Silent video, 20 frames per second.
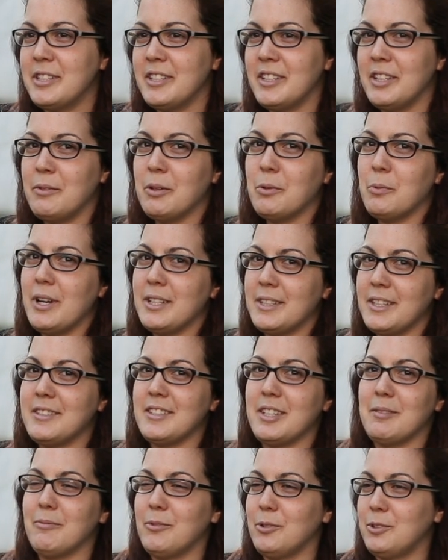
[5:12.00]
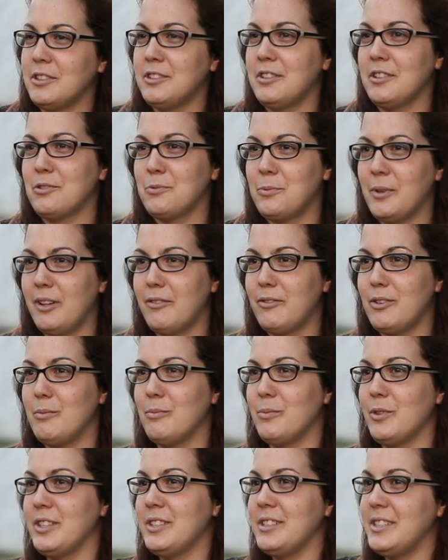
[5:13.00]
C requested some footage as well
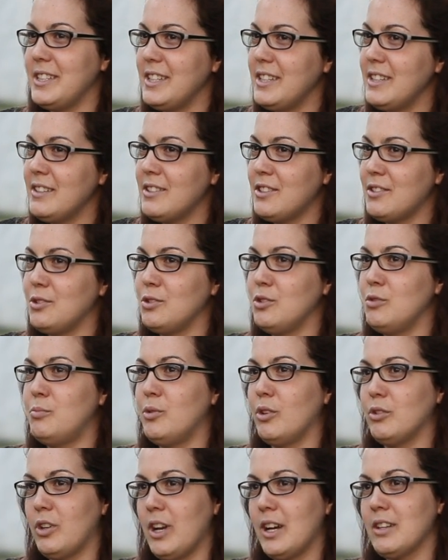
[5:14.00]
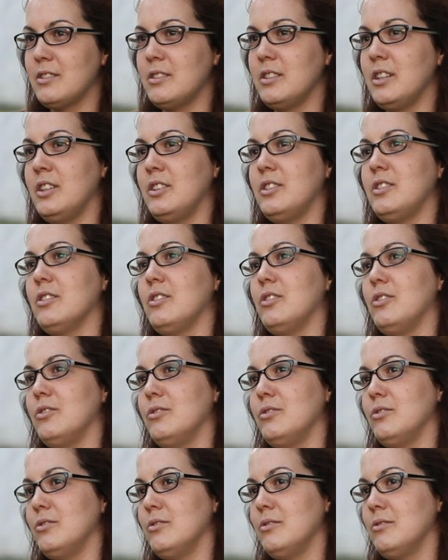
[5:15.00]
from the scenes to broadcast it
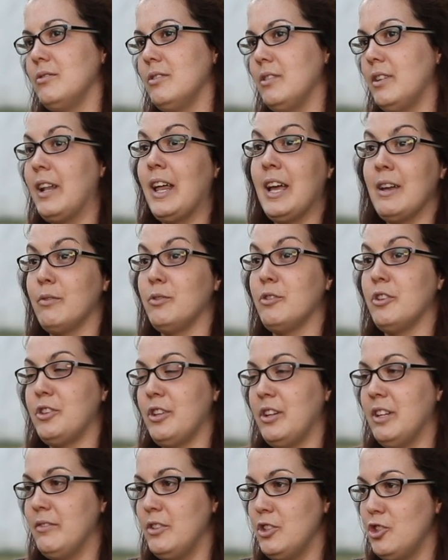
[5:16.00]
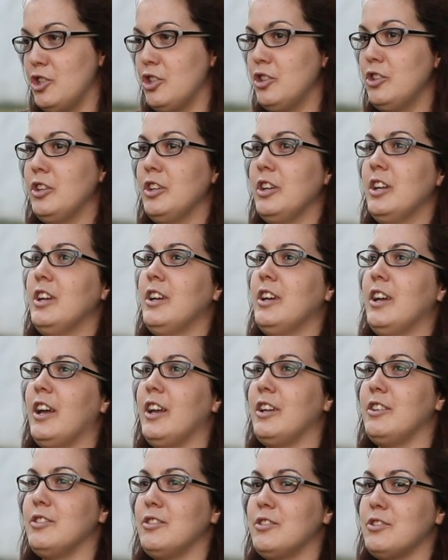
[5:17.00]
on live on the television
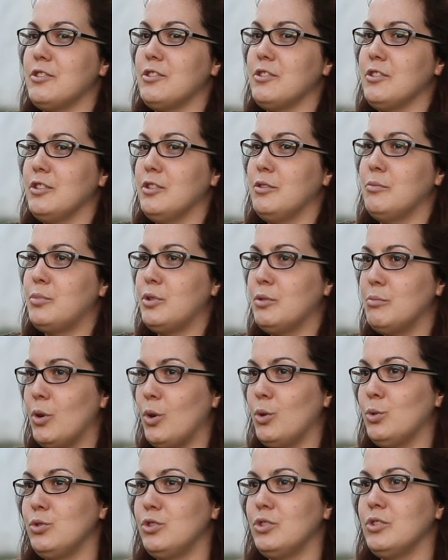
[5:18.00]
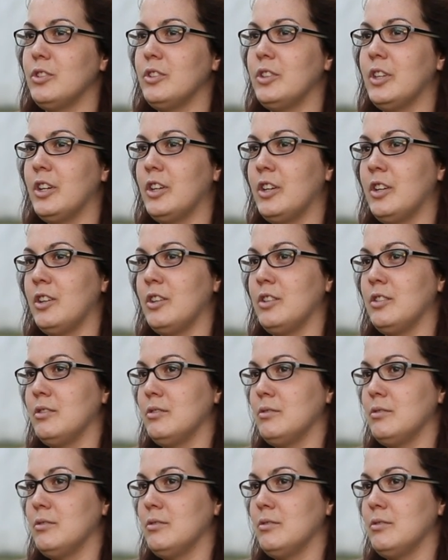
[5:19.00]
and promote the